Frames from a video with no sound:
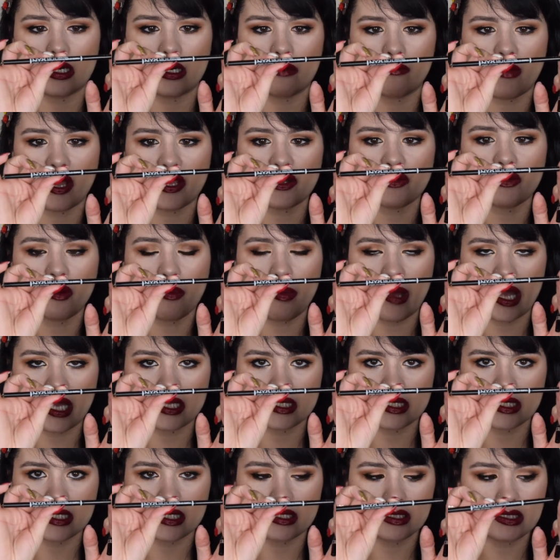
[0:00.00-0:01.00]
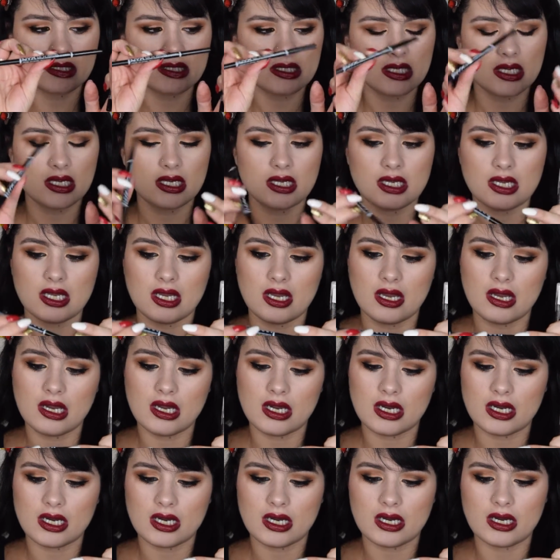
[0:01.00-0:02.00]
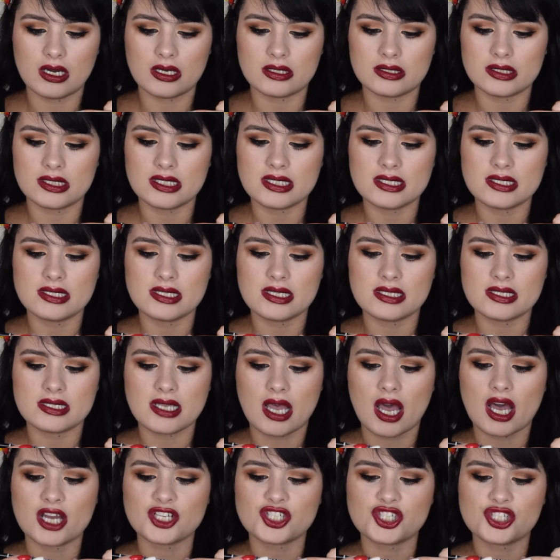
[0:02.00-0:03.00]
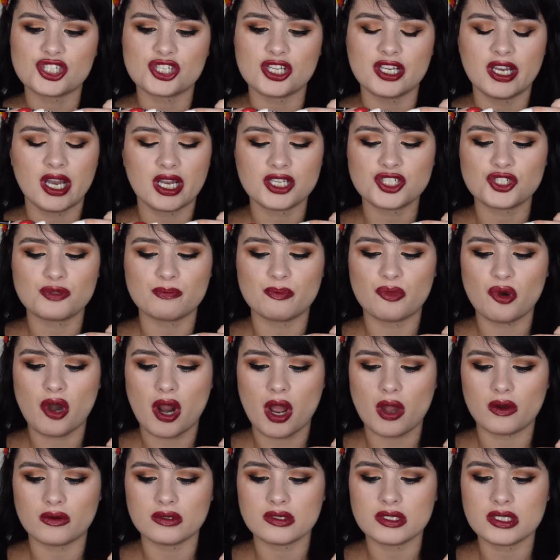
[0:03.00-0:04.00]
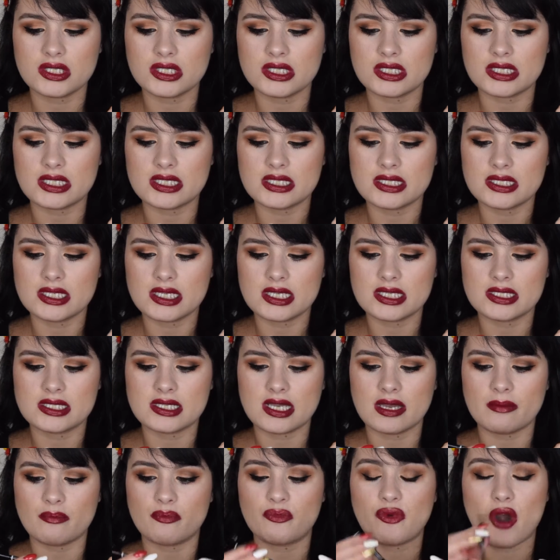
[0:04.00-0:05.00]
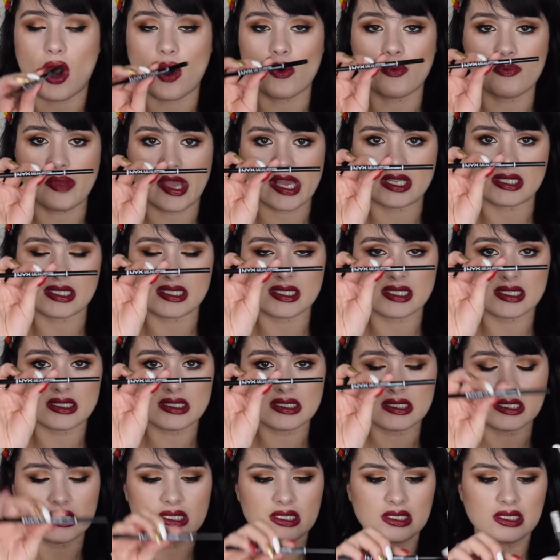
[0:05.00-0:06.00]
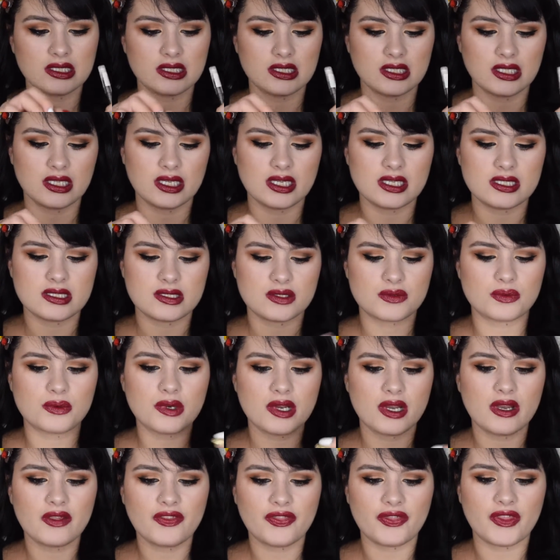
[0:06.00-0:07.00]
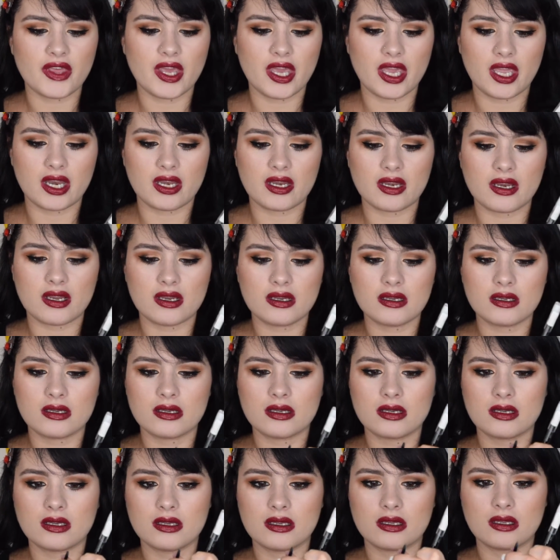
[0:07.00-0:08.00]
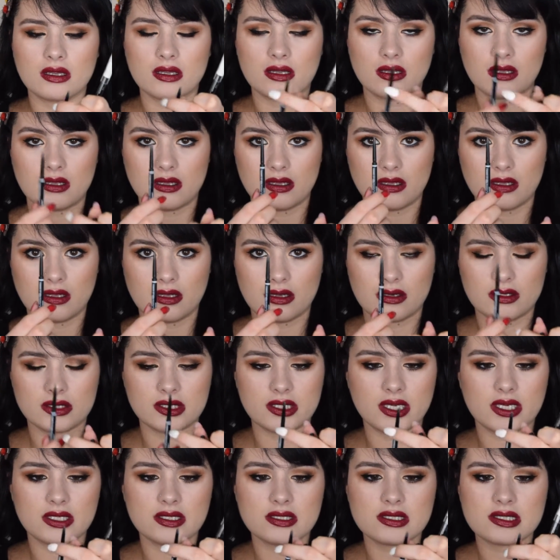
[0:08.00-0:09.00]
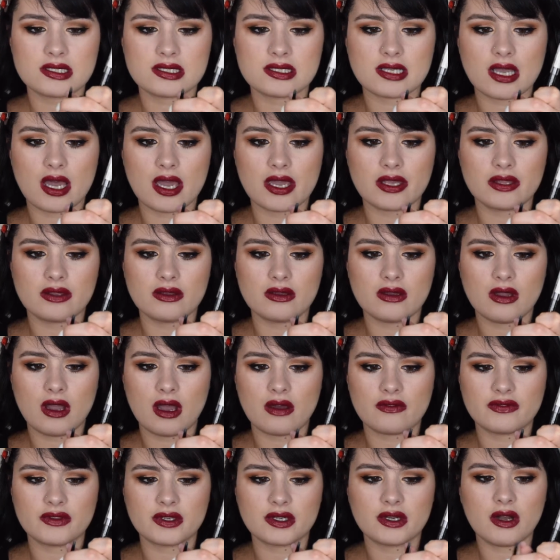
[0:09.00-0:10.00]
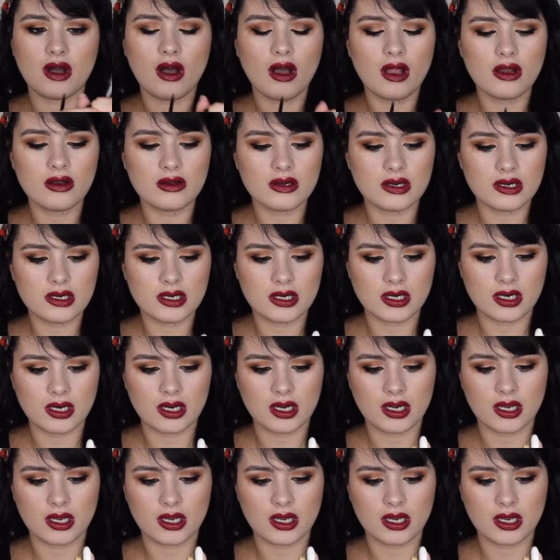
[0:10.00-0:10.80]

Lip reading: micro pencil. This is ash brown. This is a brow pencil. It's really thin. On the other side you have the color.